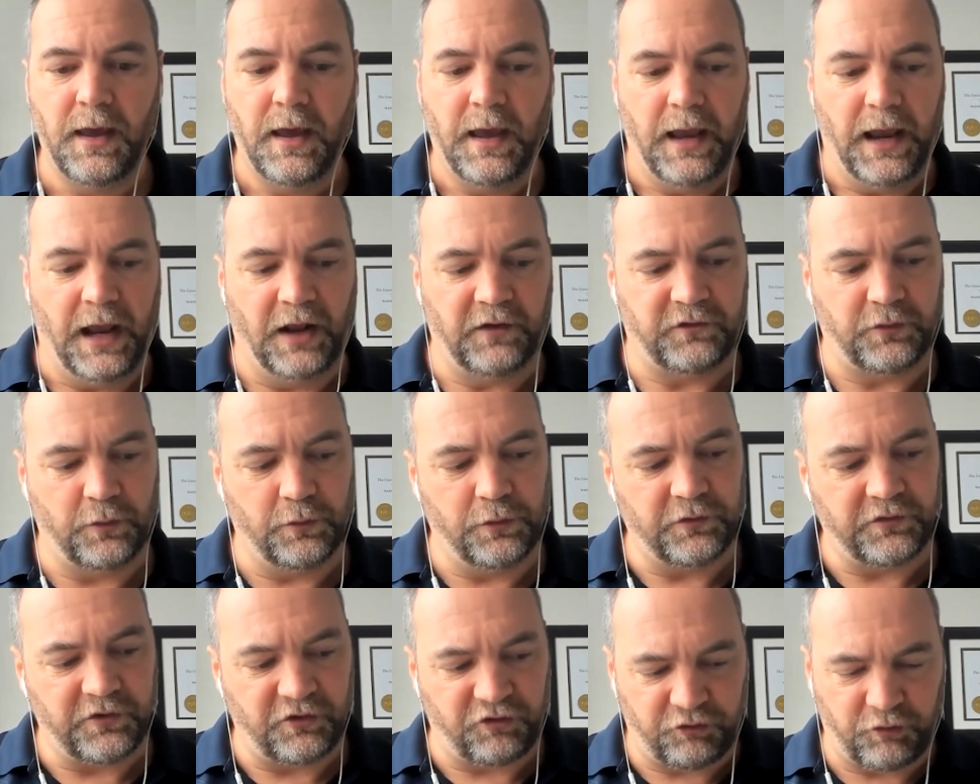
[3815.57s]
And so
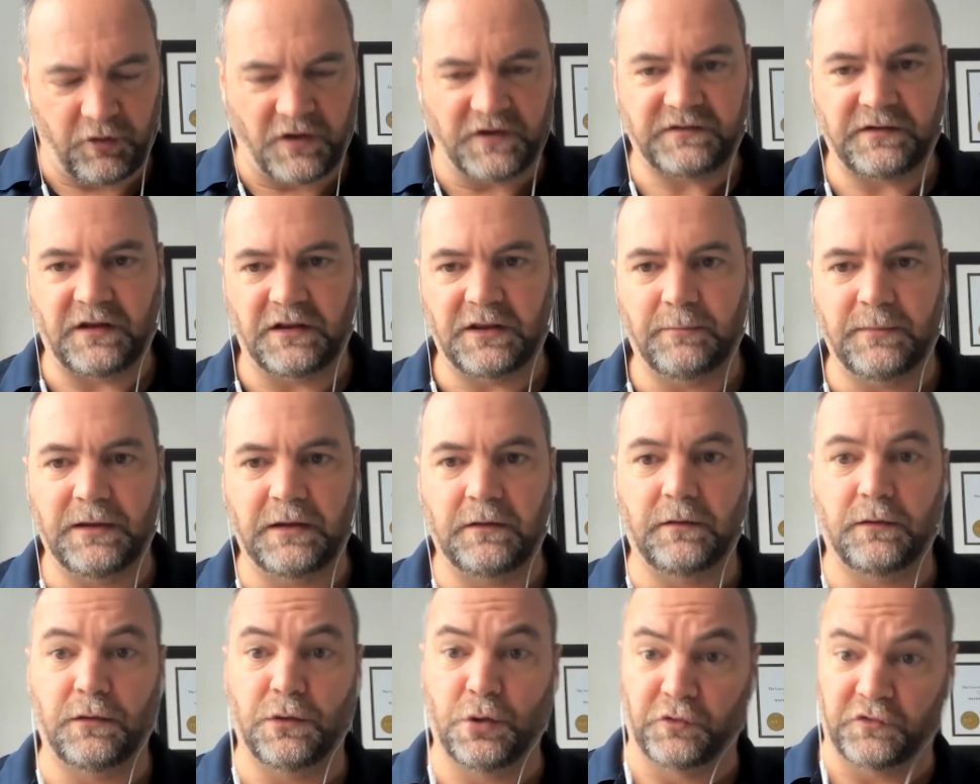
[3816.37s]
there's a trust
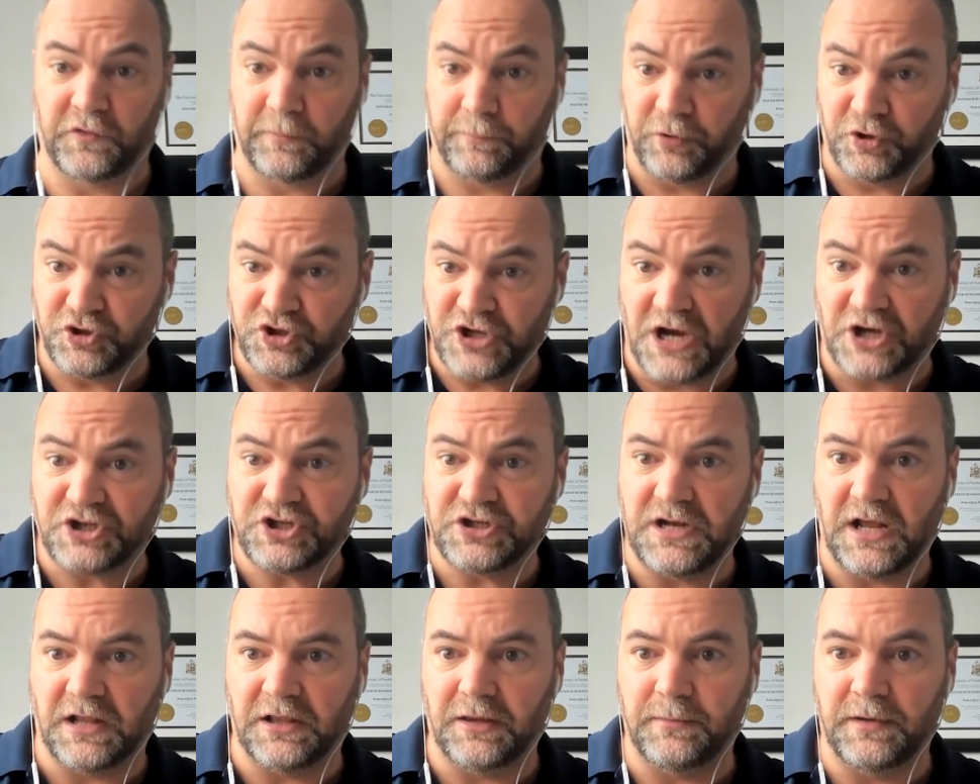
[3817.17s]
element, there's a
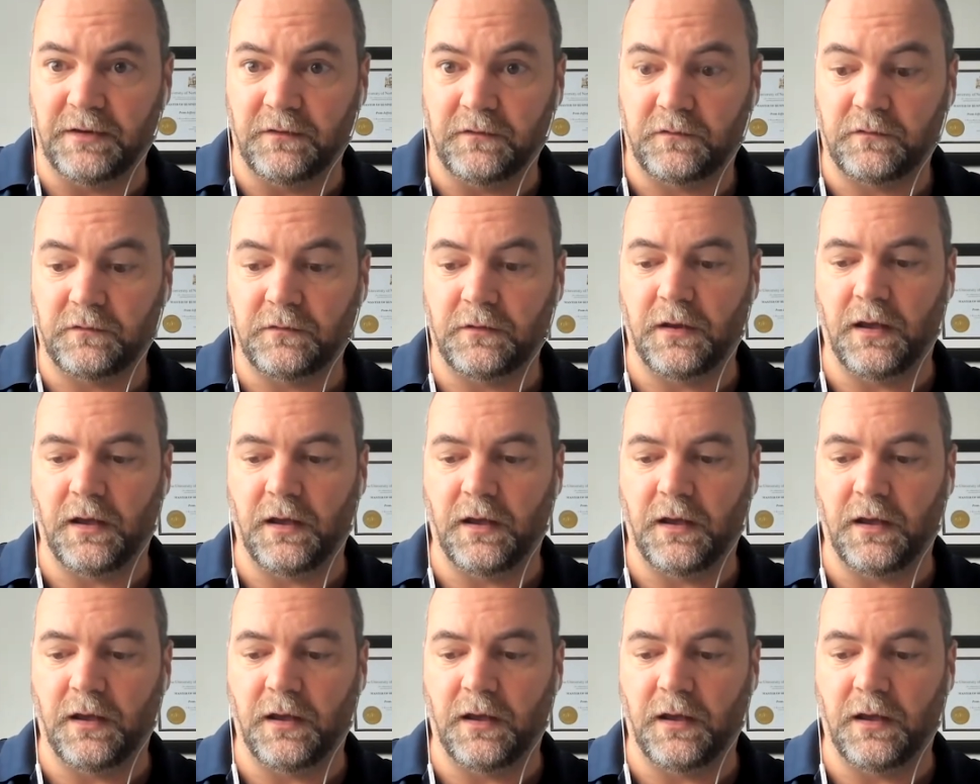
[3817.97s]
projection element,